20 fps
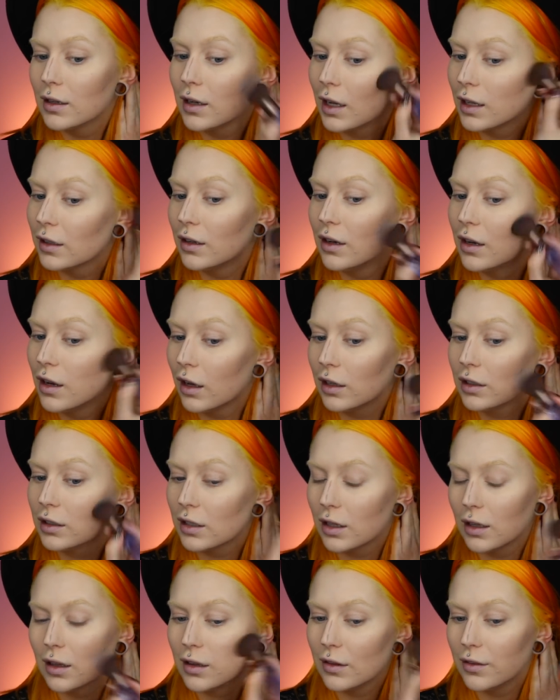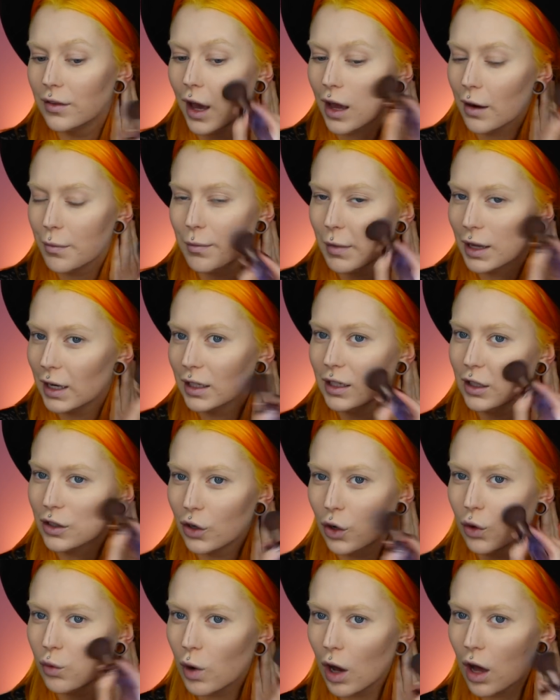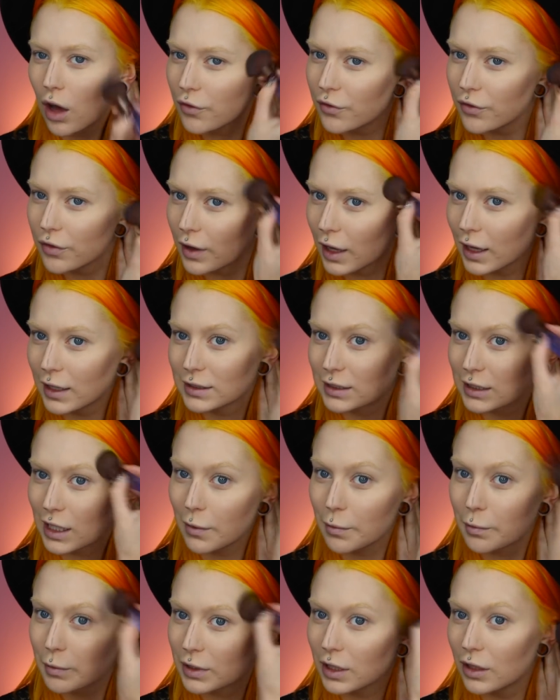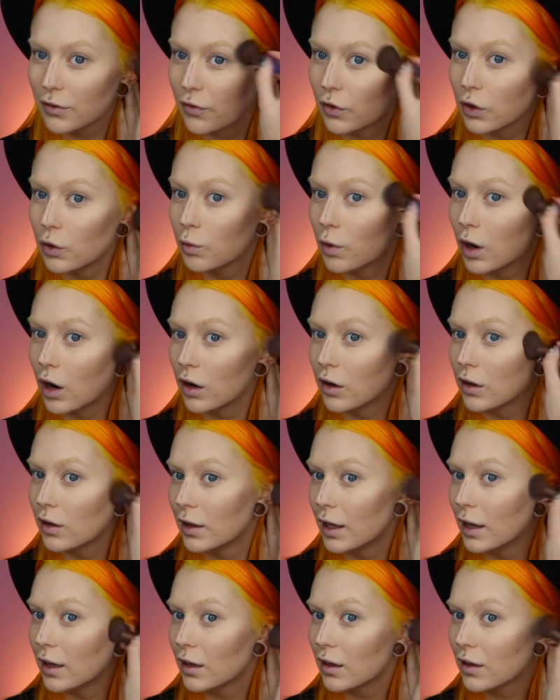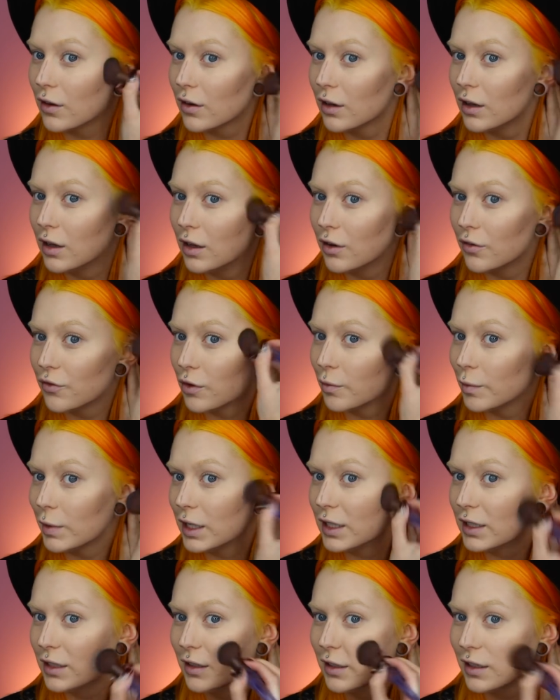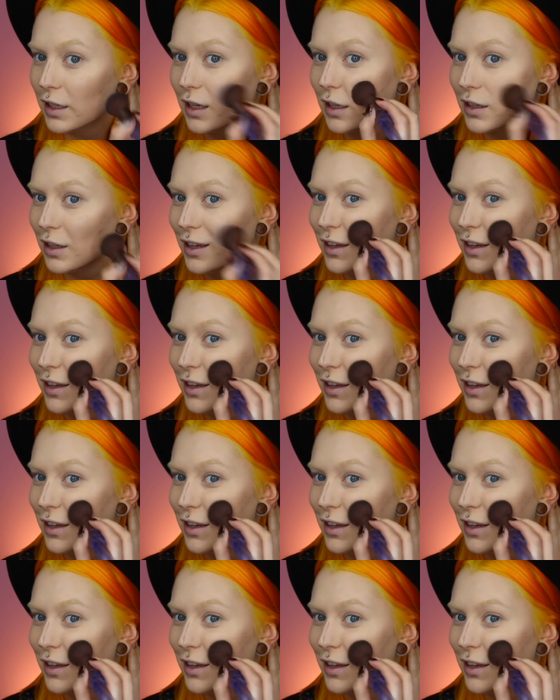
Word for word: that not that many know of, except if you are like from Italy,